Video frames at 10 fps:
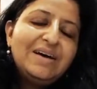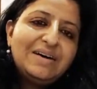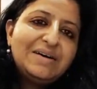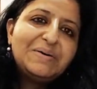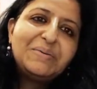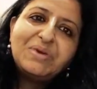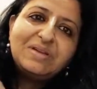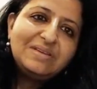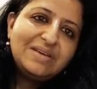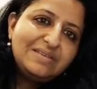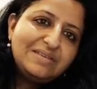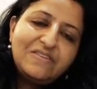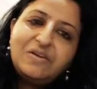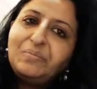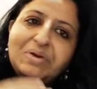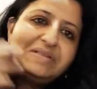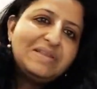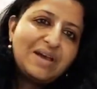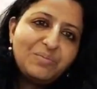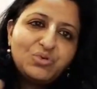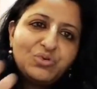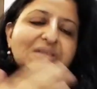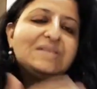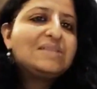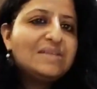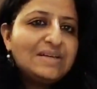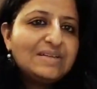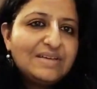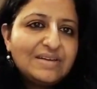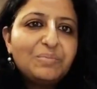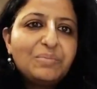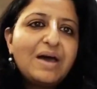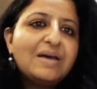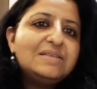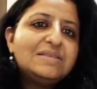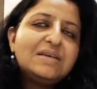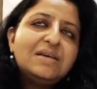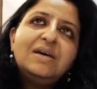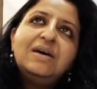um, in, in development, then I moved to testing, then compliance,